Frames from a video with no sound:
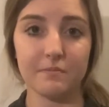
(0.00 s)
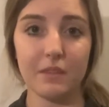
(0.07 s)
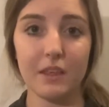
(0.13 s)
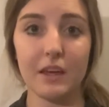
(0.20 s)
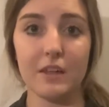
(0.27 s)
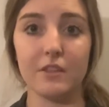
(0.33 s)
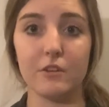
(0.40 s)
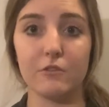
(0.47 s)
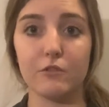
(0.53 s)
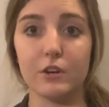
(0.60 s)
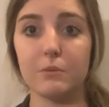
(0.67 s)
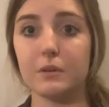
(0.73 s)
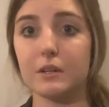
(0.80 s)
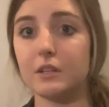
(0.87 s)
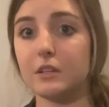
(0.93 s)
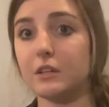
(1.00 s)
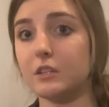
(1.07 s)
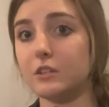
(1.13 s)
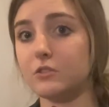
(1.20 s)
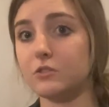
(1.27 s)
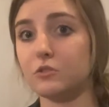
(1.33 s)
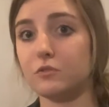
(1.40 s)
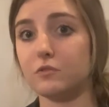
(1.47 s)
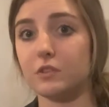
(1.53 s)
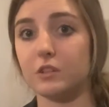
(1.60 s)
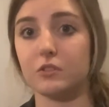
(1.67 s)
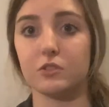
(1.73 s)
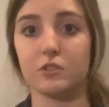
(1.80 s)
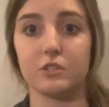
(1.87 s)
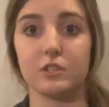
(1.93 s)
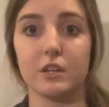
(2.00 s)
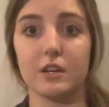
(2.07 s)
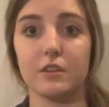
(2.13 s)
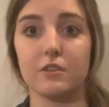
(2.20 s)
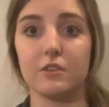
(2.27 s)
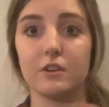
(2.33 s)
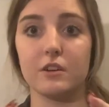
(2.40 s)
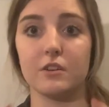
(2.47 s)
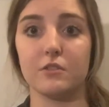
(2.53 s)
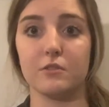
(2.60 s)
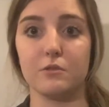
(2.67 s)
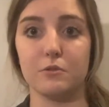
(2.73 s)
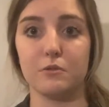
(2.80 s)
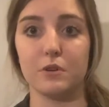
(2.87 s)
And then ribbon, the 2 fingers are together and you